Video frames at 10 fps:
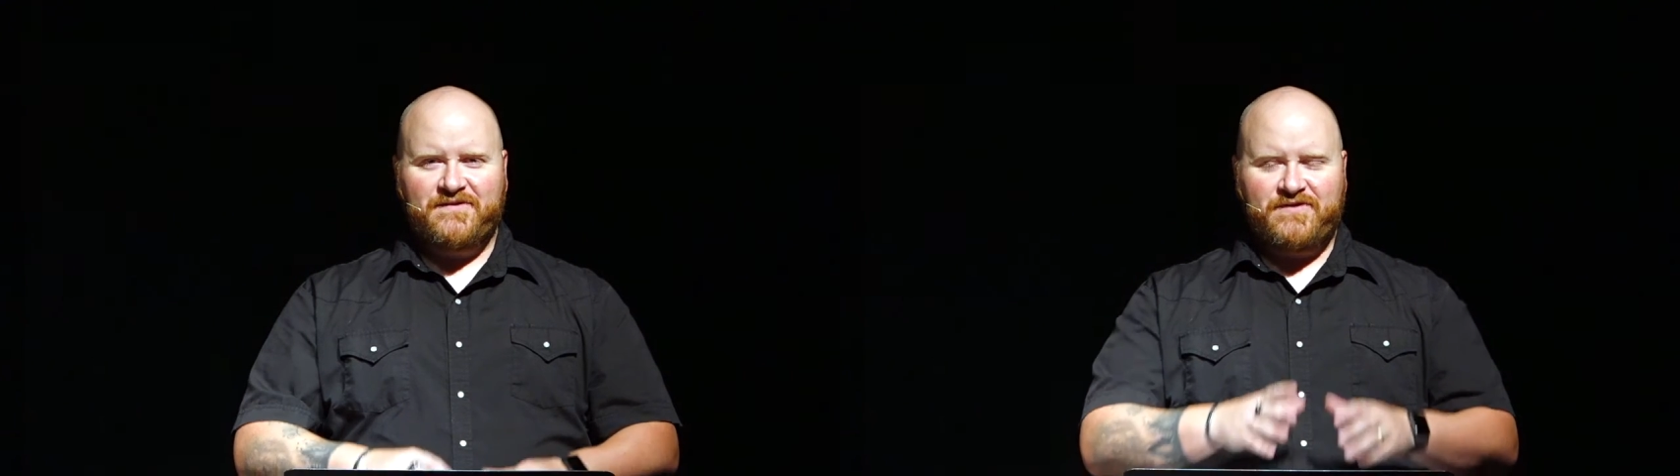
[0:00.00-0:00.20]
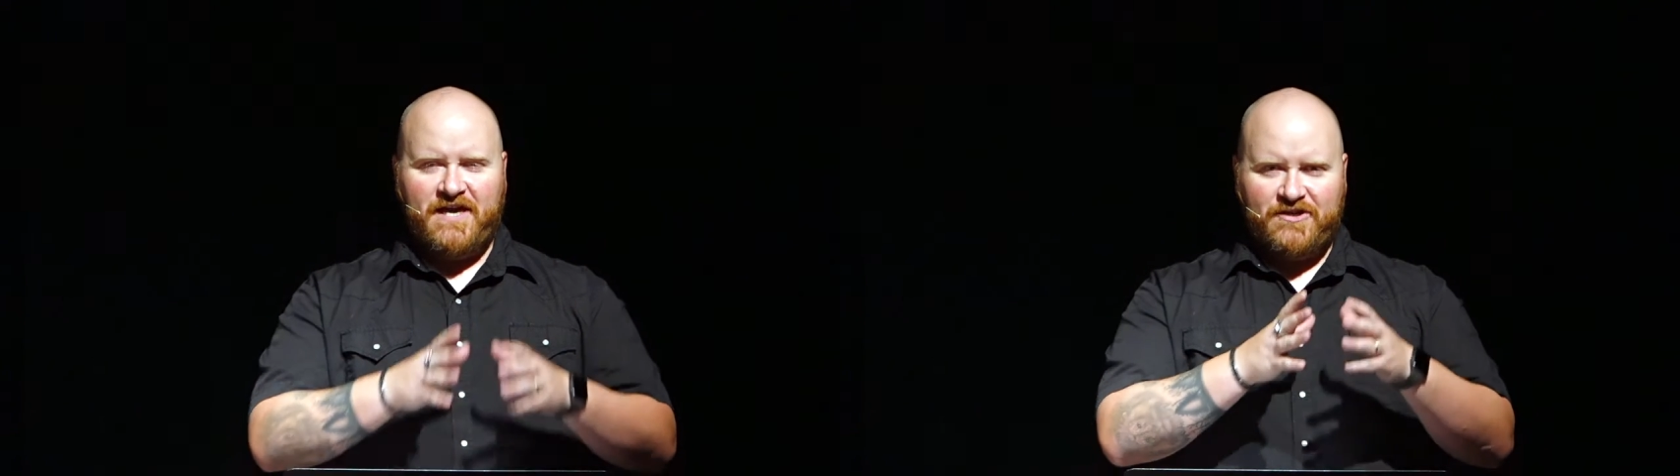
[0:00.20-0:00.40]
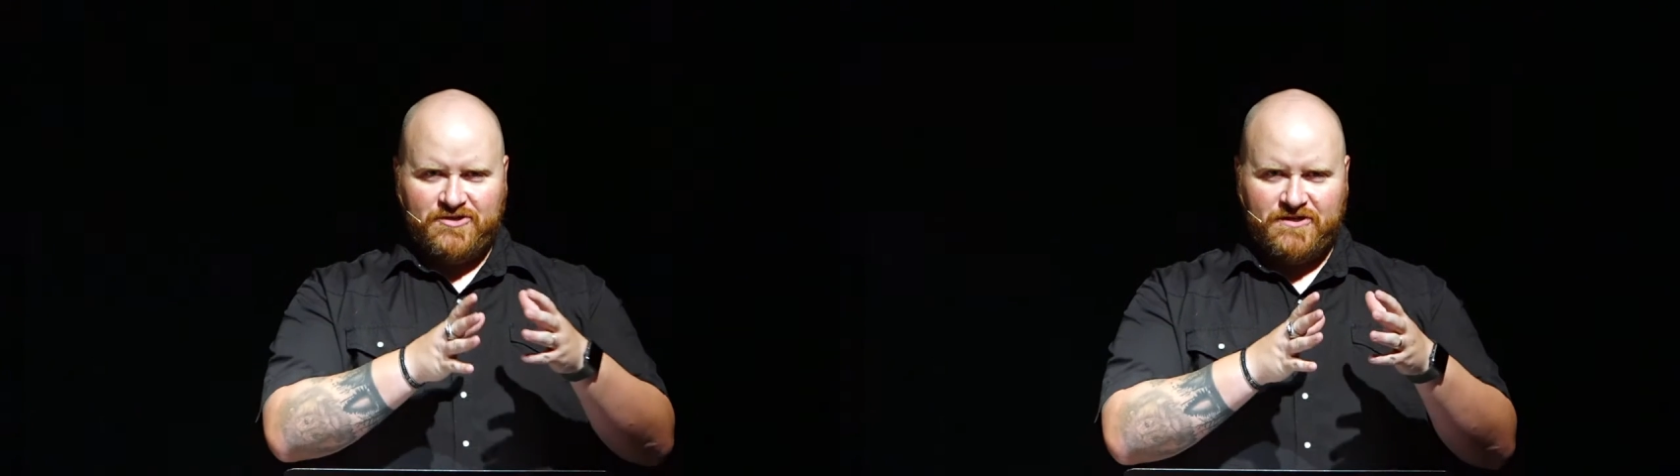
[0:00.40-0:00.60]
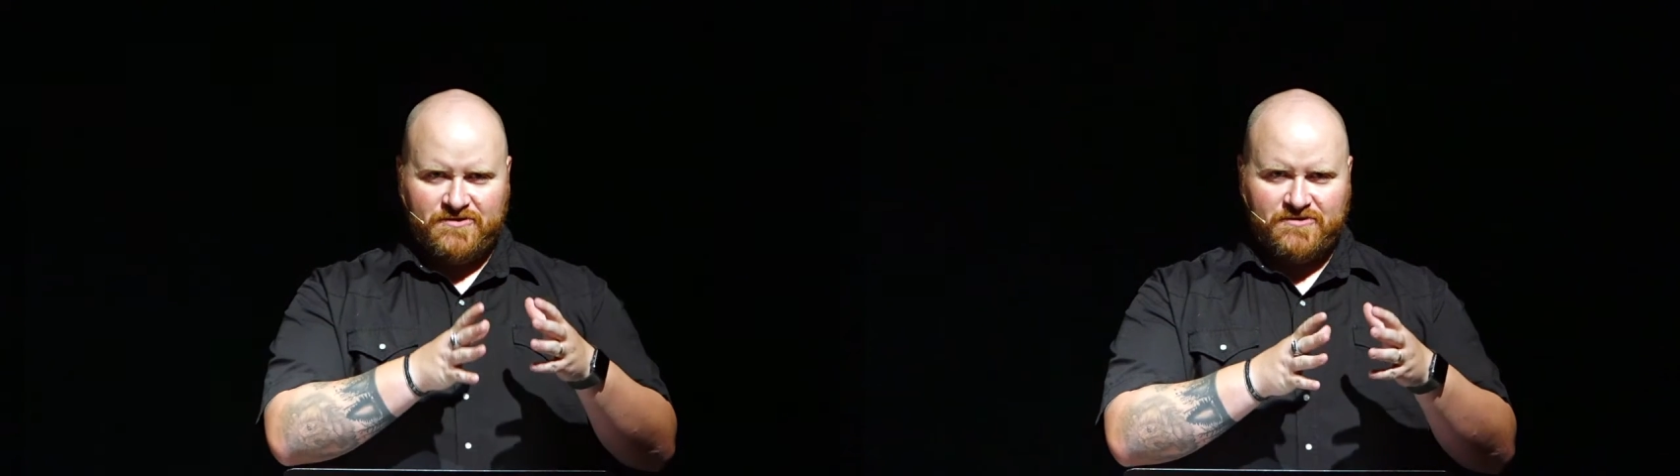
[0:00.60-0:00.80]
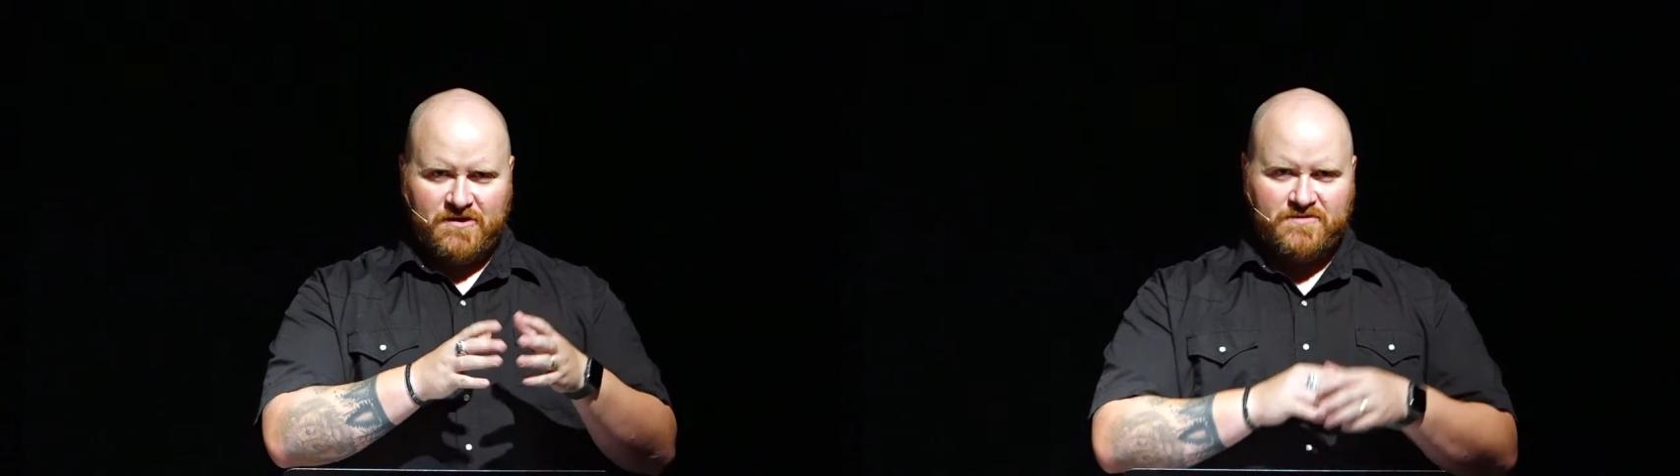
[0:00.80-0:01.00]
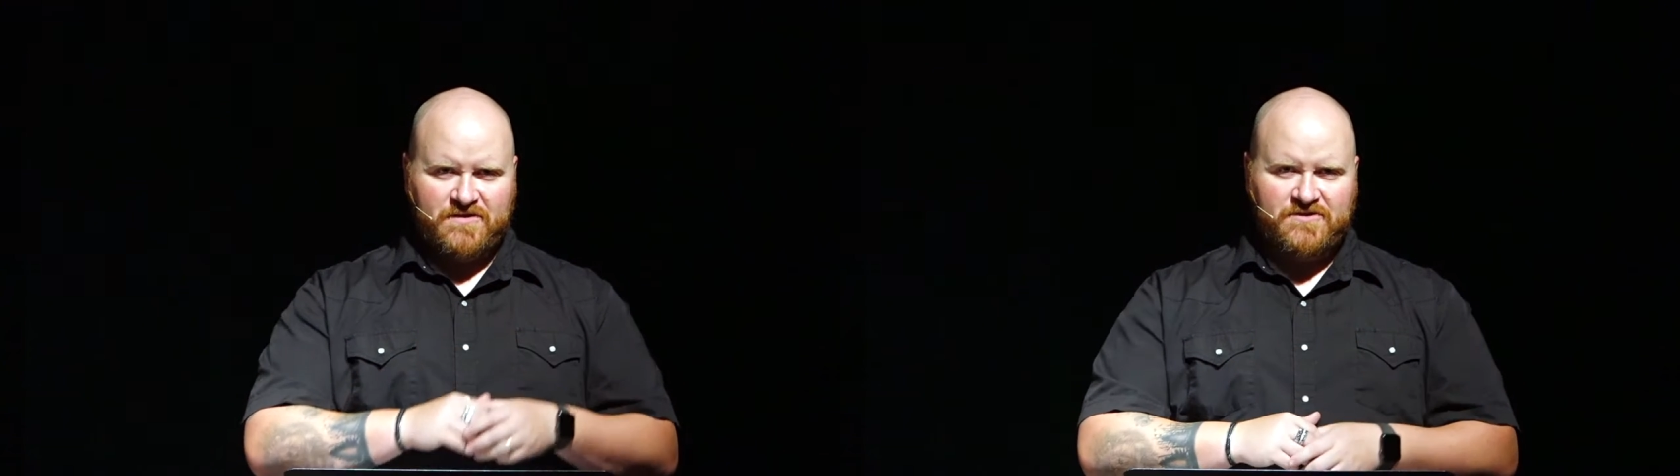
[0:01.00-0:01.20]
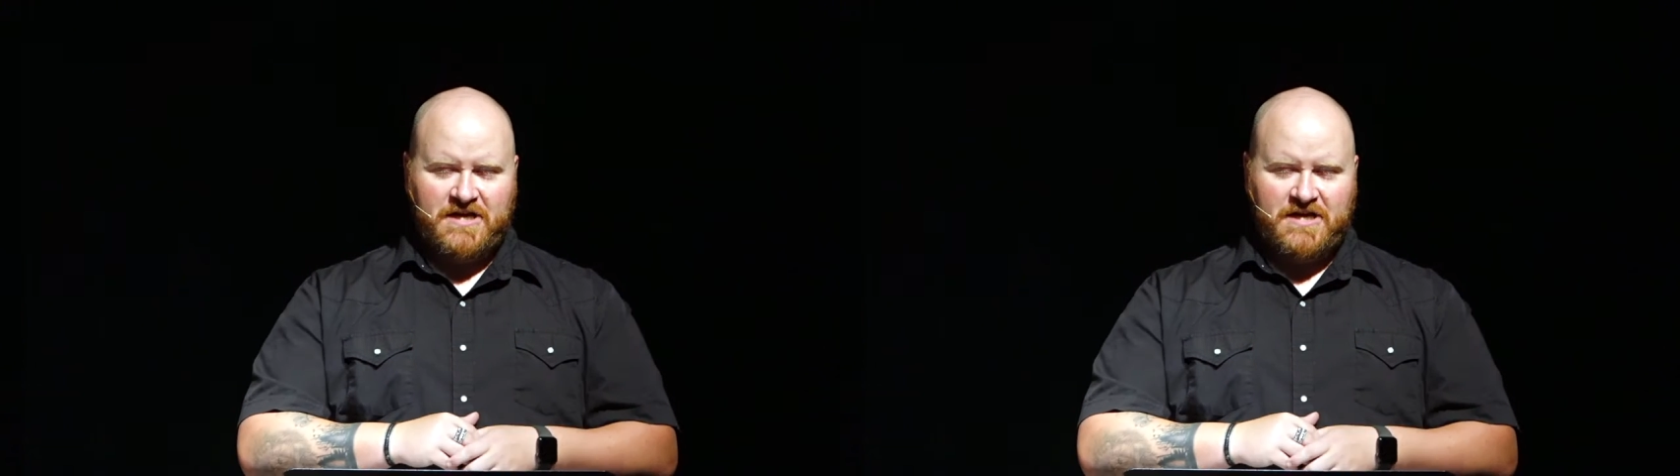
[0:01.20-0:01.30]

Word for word: location in Scripture,